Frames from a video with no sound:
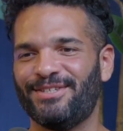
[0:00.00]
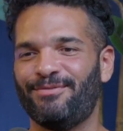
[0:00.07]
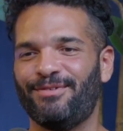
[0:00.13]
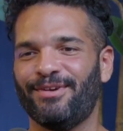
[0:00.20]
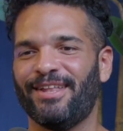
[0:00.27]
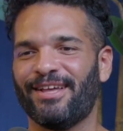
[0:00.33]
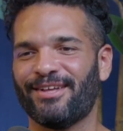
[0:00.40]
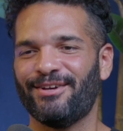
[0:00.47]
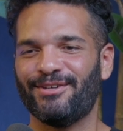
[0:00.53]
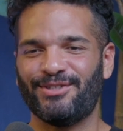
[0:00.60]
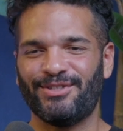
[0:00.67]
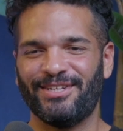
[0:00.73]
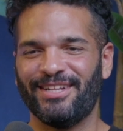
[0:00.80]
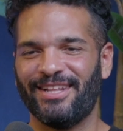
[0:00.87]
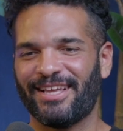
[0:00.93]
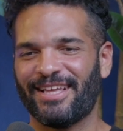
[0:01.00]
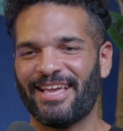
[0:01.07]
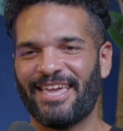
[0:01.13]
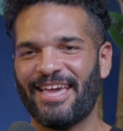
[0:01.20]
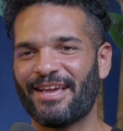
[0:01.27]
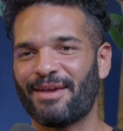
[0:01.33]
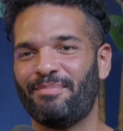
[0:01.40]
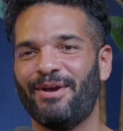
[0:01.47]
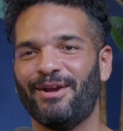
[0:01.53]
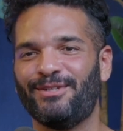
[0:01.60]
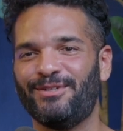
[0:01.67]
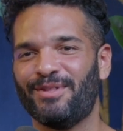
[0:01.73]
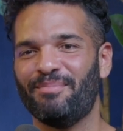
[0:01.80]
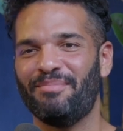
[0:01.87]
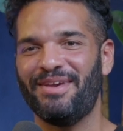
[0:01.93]
you feel like, oh shit, like I can't compare it
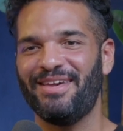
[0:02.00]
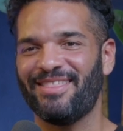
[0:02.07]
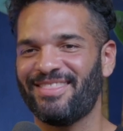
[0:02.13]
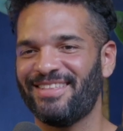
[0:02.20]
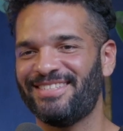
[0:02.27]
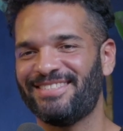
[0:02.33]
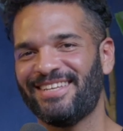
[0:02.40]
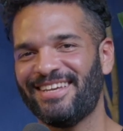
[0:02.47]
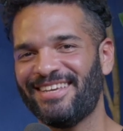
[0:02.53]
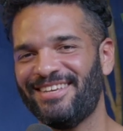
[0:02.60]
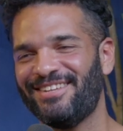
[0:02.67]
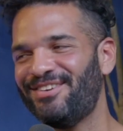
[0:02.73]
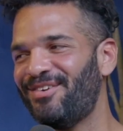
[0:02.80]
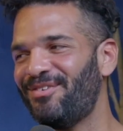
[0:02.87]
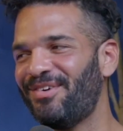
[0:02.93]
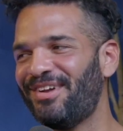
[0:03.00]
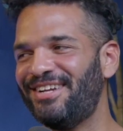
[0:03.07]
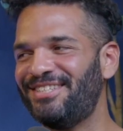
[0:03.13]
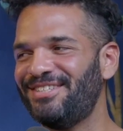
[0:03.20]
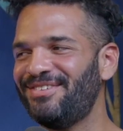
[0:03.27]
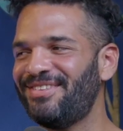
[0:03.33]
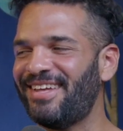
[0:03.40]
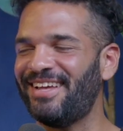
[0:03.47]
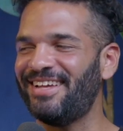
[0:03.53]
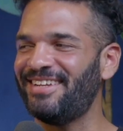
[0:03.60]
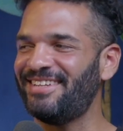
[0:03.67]
to the myth. It's like you don't want to do that.